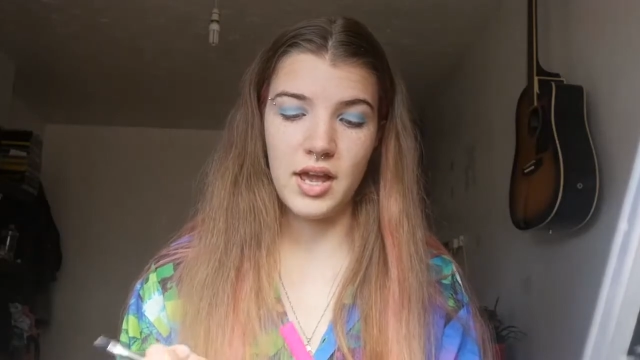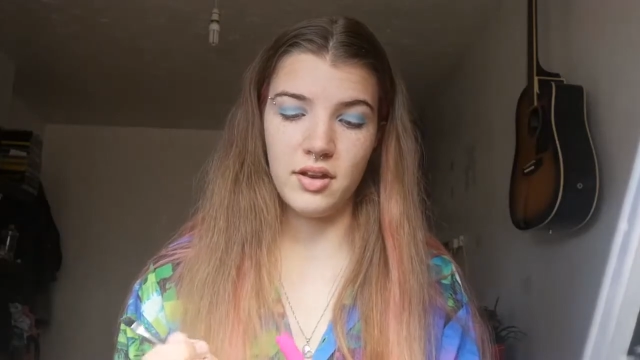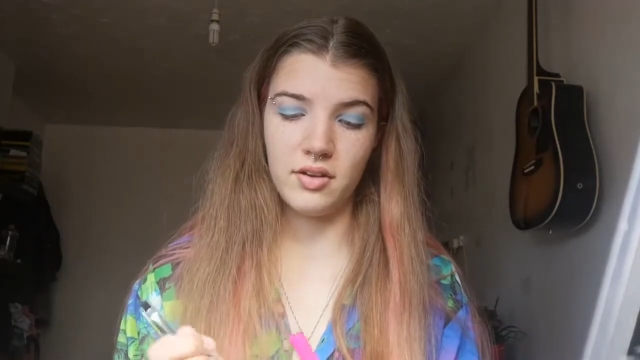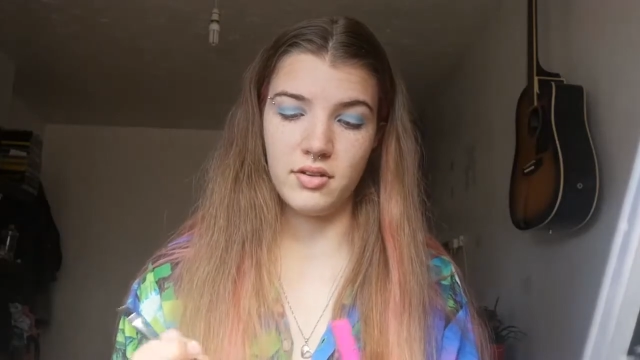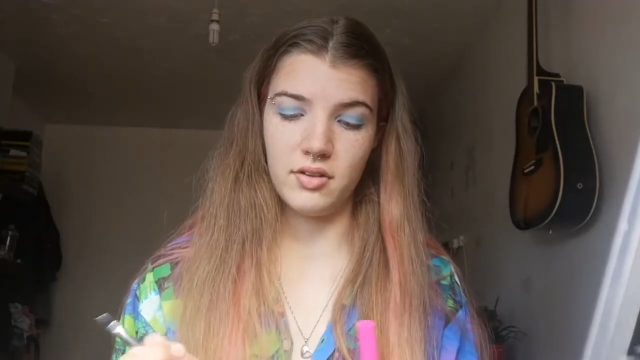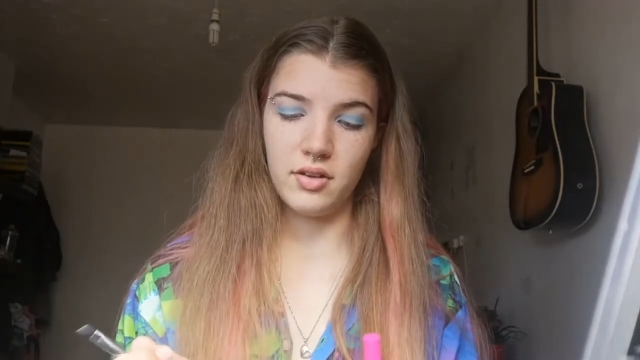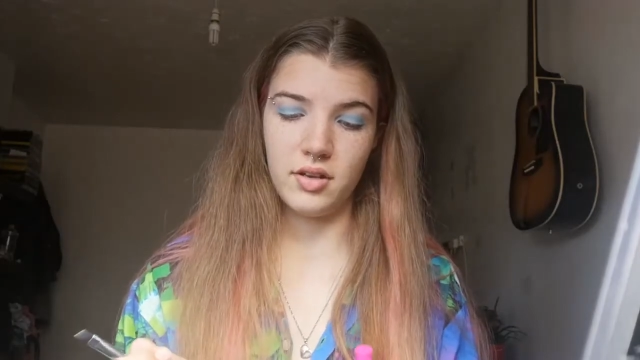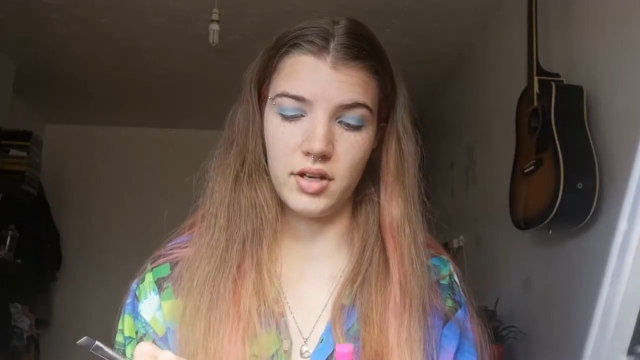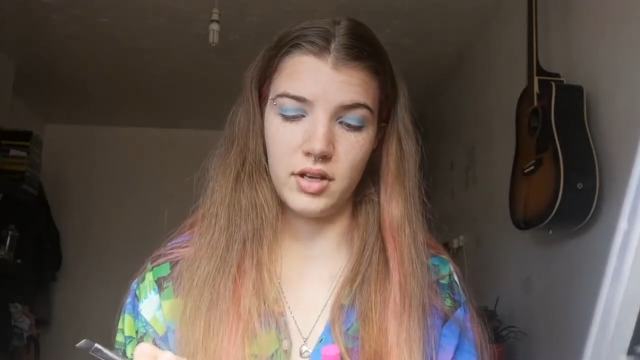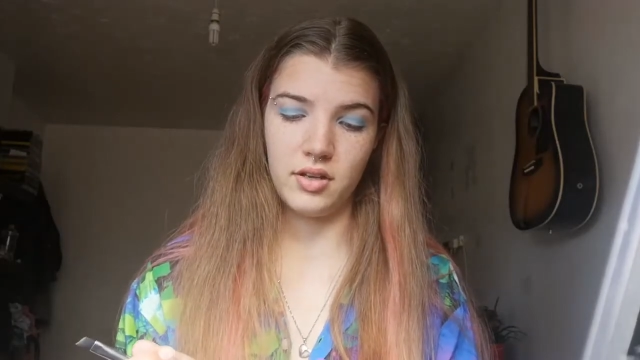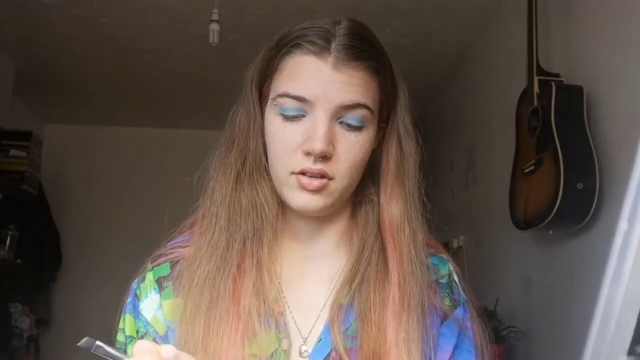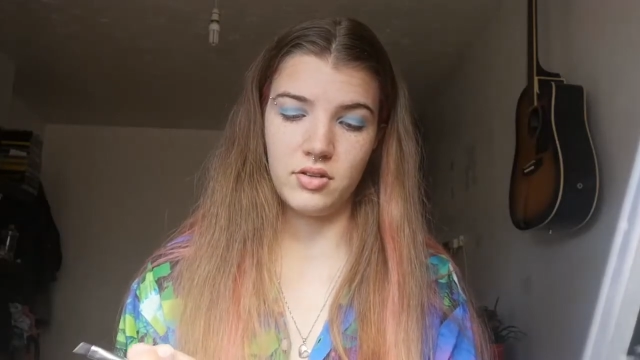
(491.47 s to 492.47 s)
and
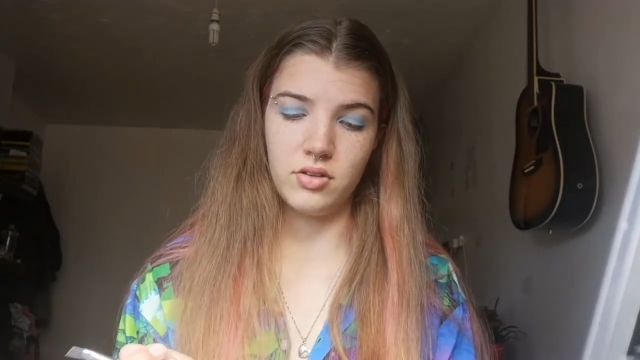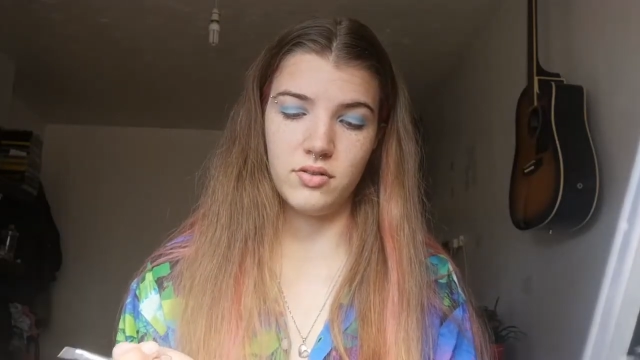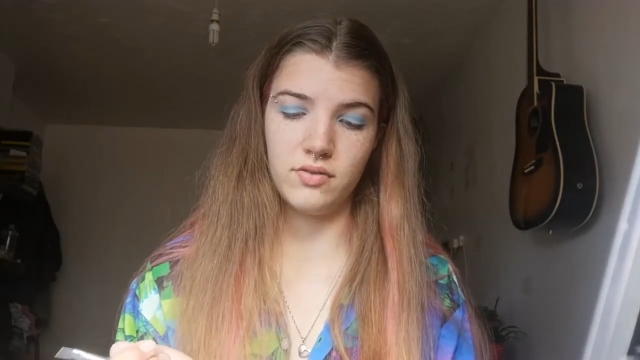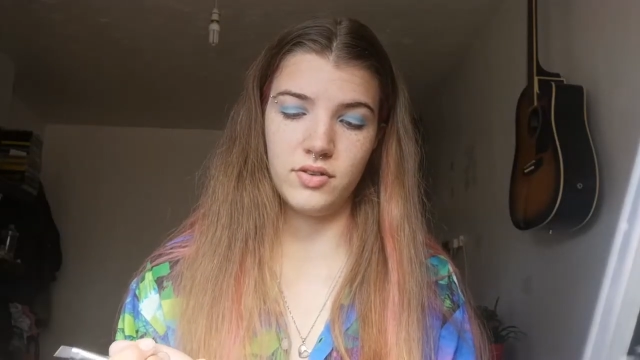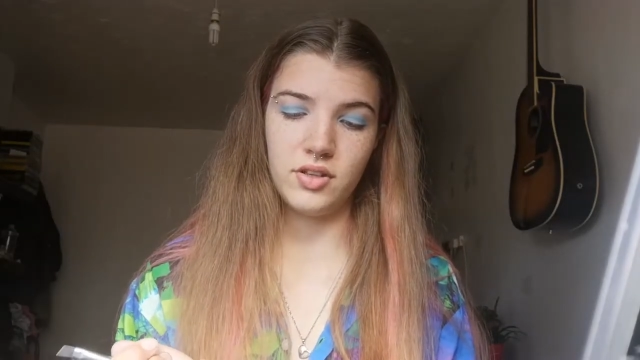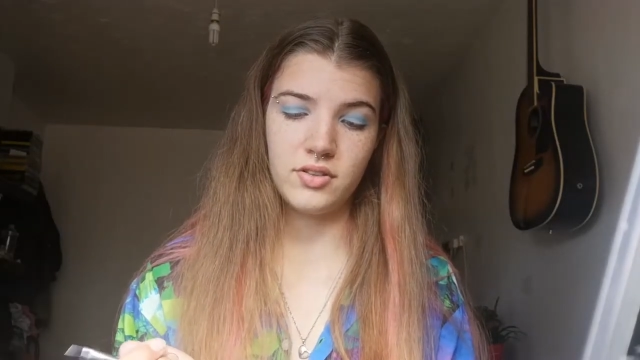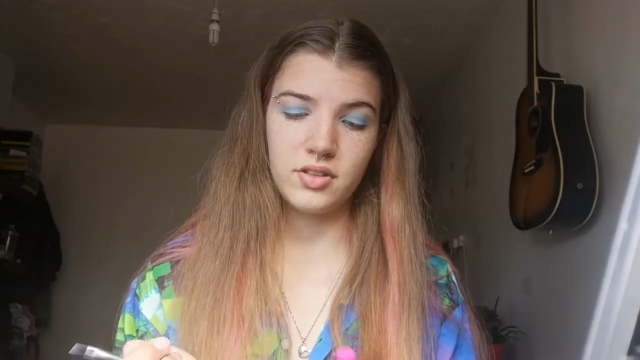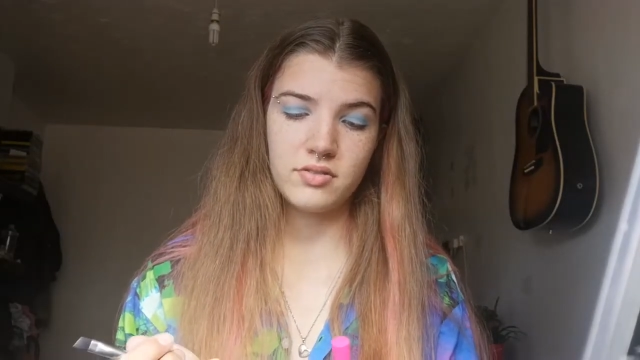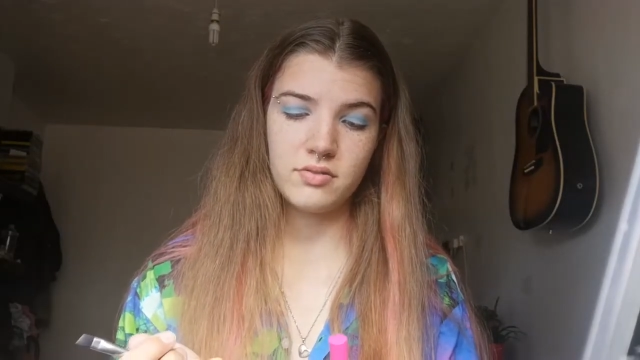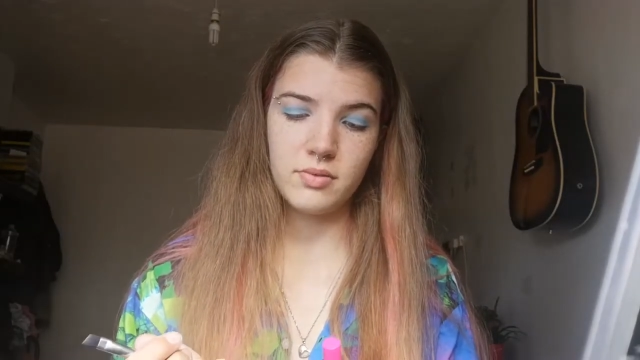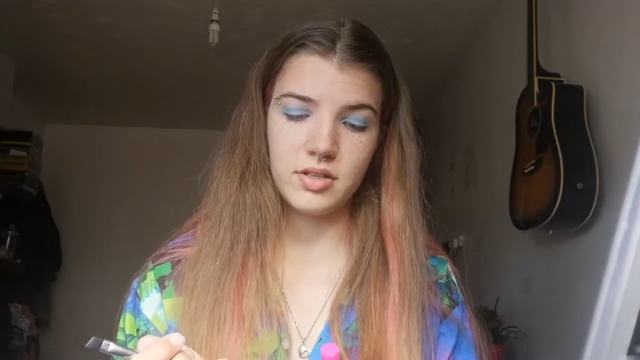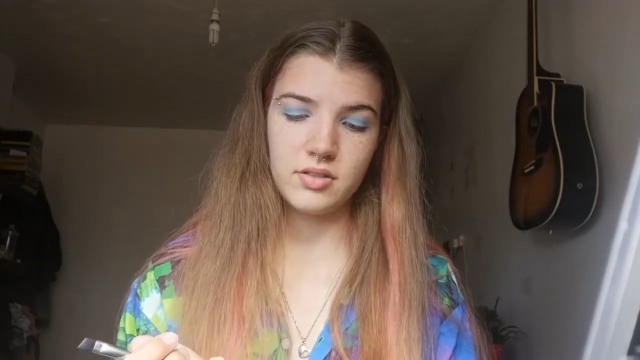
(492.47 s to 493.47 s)
I got a few
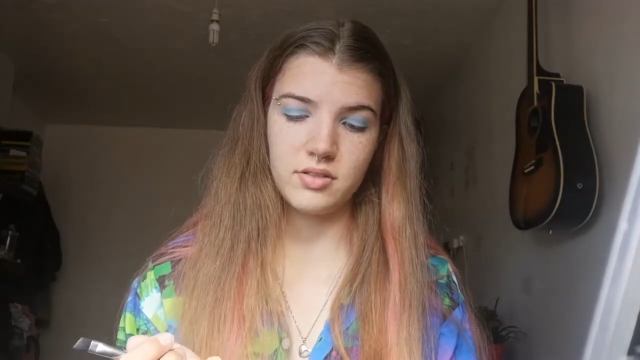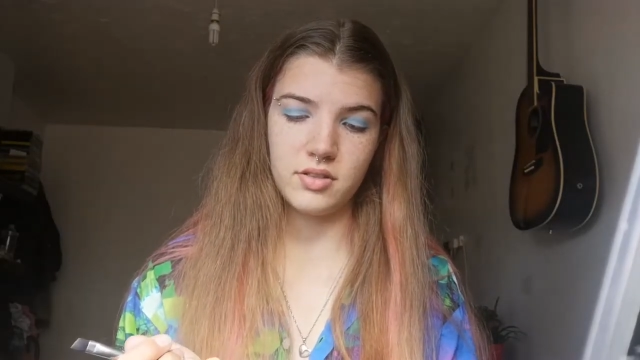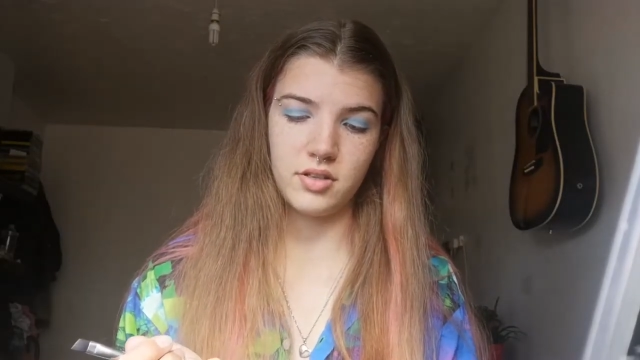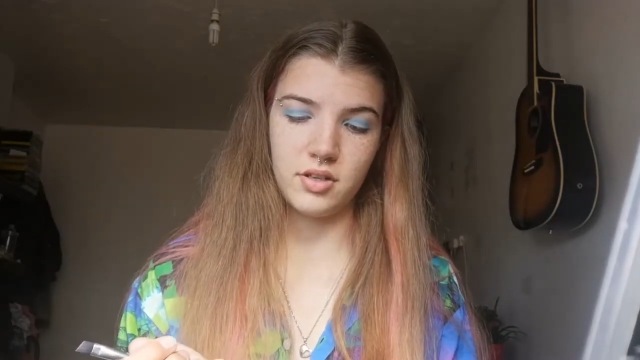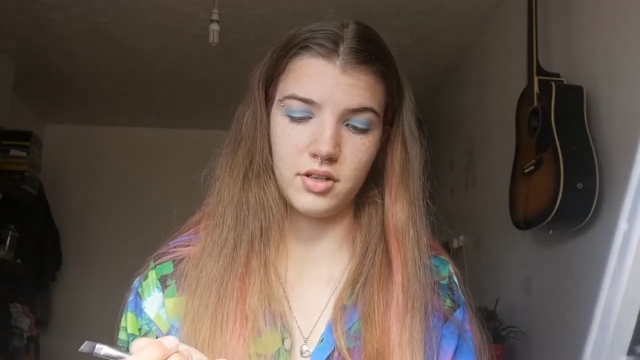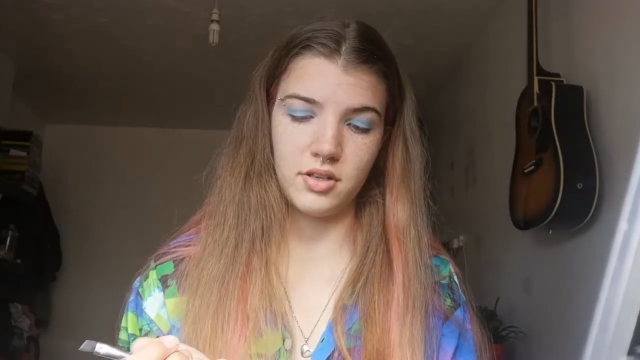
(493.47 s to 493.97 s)
things from it. So,